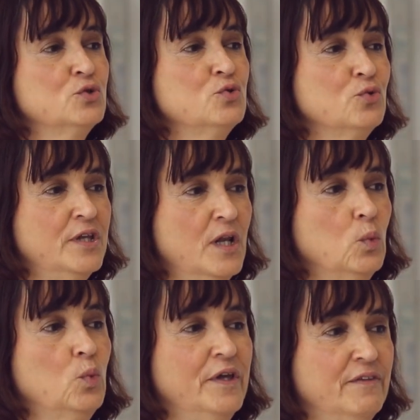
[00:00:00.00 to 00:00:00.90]
to
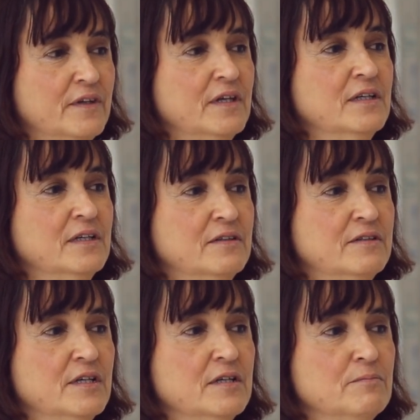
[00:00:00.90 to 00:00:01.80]
deal with
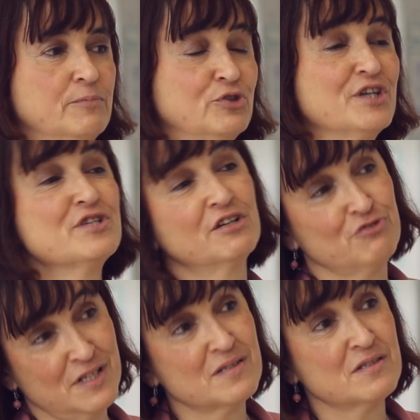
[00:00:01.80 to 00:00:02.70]
the potential
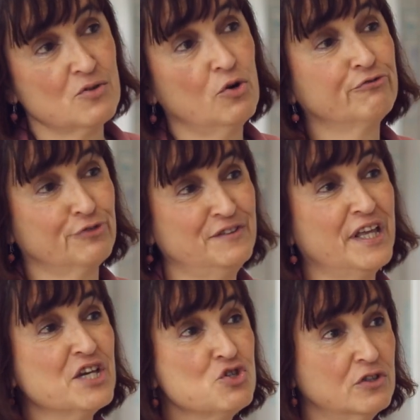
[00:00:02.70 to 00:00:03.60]
risks of
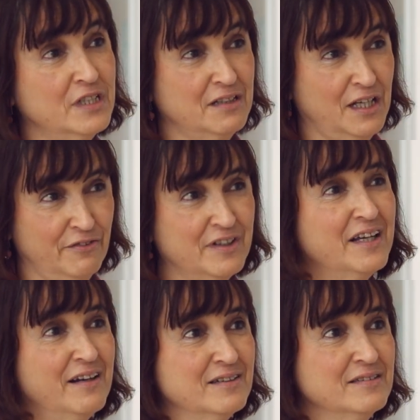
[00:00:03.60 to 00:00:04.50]
radiation in
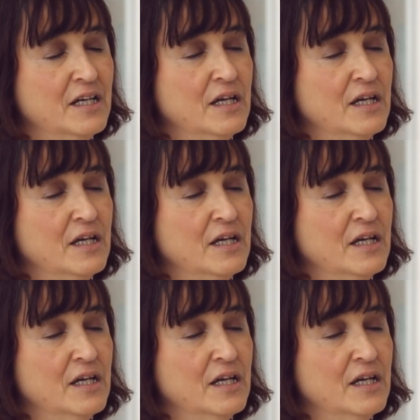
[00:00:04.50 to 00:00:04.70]
healthcare